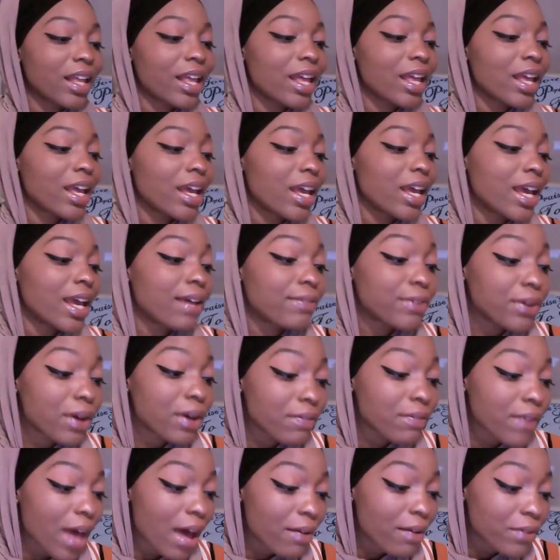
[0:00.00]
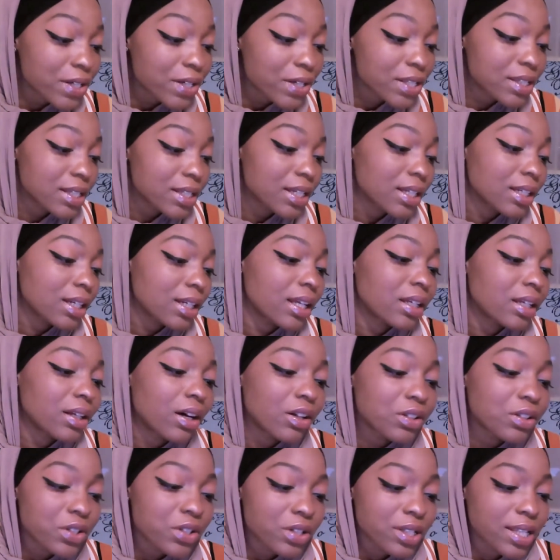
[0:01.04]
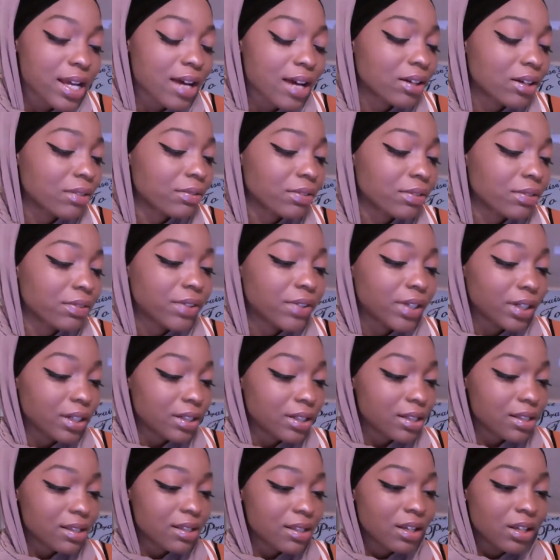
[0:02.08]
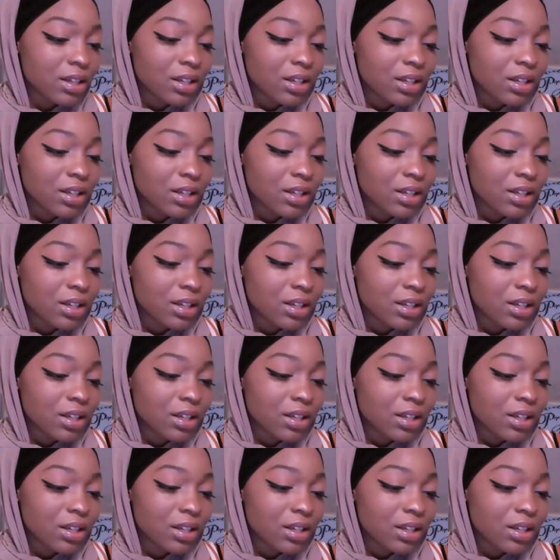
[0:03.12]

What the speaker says: If you have ever seen an ultrasound of a fetus,